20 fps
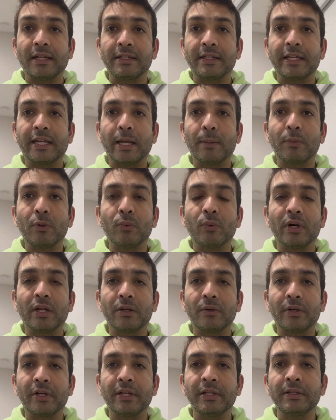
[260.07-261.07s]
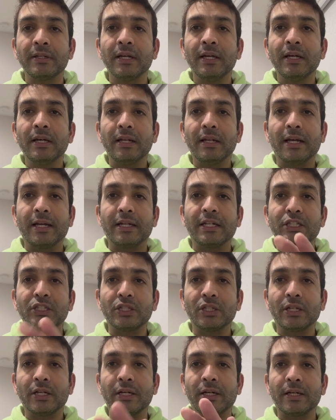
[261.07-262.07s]
cable one, right?
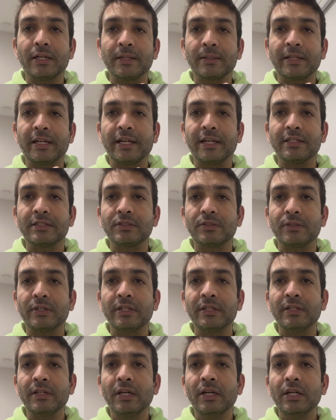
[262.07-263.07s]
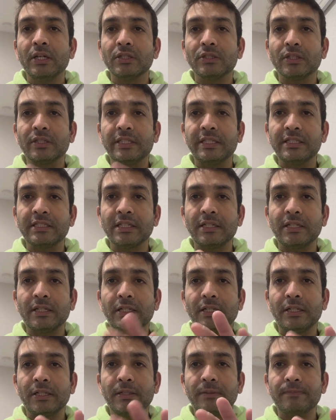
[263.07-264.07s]
Lightning case, right? So these
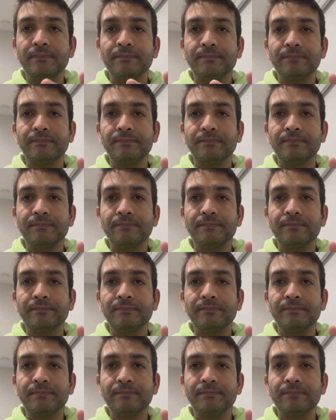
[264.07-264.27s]
are